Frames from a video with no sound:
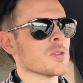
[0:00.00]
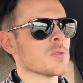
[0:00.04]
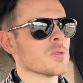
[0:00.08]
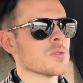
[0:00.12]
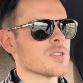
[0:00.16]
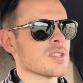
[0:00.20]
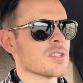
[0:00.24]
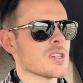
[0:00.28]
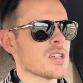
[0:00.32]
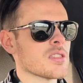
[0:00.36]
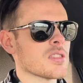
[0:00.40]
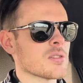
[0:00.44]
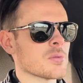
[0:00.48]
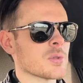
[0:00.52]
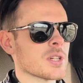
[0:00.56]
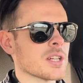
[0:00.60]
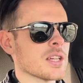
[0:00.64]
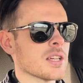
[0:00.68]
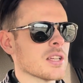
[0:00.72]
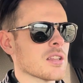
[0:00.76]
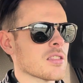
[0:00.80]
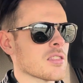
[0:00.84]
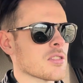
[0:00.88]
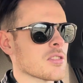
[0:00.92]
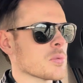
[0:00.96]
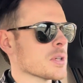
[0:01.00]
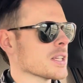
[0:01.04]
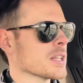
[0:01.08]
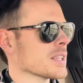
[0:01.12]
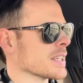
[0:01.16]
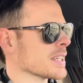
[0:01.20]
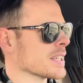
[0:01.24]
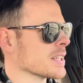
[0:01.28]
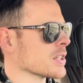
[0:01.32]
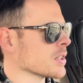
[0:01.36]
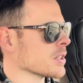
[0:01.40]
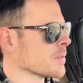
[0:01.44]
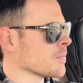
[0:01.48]
Z3
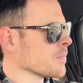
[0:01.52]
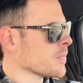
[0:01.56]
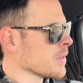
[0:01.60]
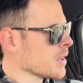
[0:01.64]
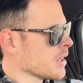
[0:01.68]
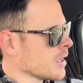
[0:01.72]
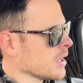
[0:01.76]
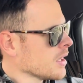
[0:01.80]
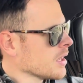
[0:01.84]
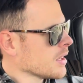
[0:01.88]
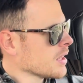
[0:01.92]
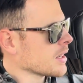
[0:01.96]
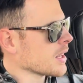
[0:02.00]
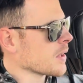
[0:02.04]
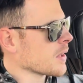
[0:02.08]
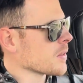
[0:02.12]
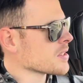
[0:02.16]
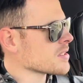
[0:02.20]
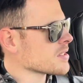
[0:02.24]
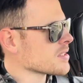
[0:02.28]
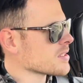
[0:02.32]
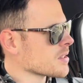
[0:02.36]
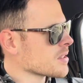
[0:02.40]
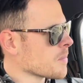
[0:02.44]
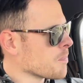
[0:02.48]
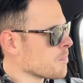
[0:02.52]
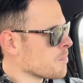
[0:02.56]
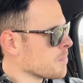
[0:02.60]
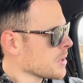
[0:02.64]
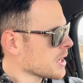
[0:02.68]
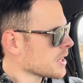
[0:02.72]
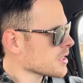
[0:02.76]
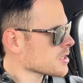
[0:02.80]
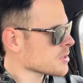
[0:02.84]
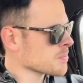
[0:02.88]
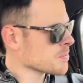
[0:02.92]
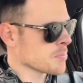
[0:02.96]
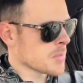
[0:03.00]
3-liter. Now this is the
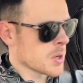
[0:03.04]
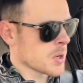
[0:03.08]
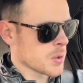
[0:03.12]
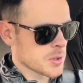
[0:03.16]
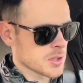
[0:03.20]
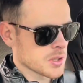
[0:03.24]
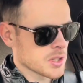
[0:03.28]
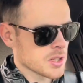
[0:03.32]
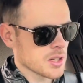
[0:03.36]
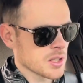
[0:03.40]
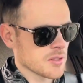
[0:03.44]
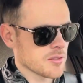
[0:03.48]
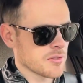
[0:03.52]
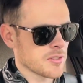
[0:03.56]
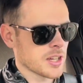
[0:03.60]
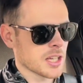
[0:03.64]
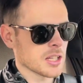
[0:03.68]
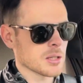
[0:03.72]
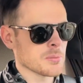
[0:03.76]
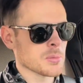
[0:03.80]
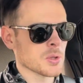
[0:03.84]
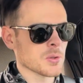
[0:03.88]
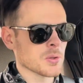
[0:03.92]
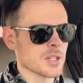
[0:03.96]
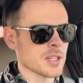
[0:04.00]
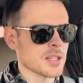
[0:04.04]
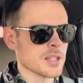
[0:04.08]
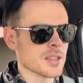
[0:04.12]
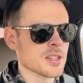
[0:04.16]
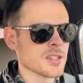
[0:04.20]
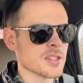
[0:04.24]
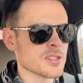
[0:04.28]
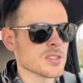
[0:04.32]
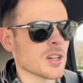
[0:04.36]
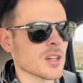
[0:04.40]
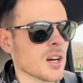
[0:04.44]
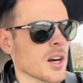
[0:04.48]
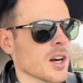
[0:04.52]
biggest motor available in
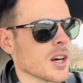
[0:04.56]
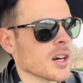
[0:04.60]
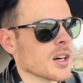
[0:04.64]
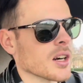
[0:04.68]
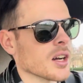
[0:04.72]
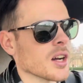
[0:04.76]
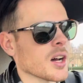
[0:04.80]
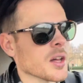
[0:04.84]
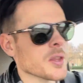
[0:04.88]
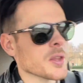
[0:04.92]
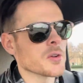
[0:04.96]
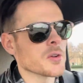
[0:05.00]
this car other